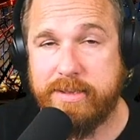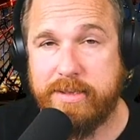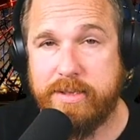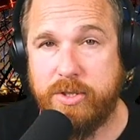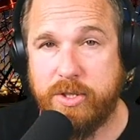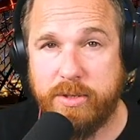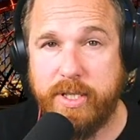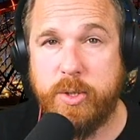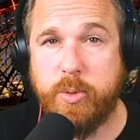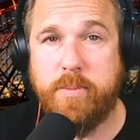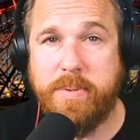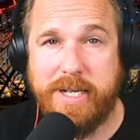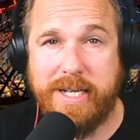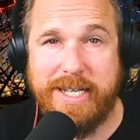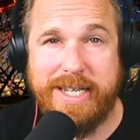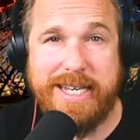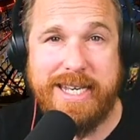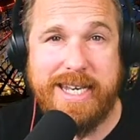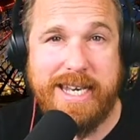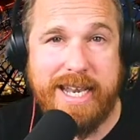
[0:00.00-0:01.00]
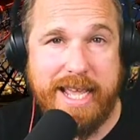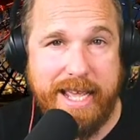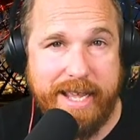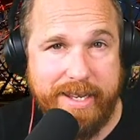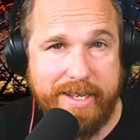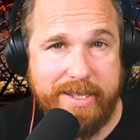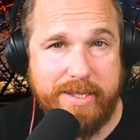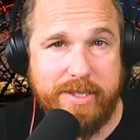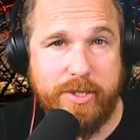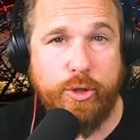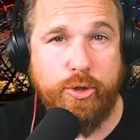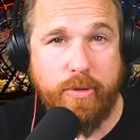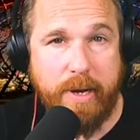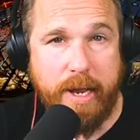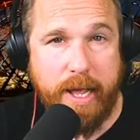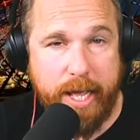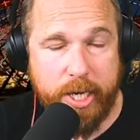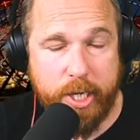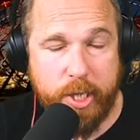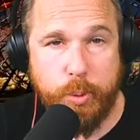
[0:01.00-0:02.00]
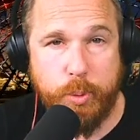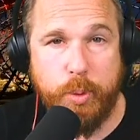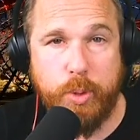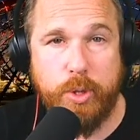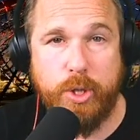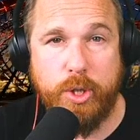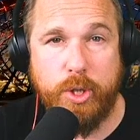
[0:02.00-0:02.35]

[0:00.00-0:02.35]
so these would have been a nice gradual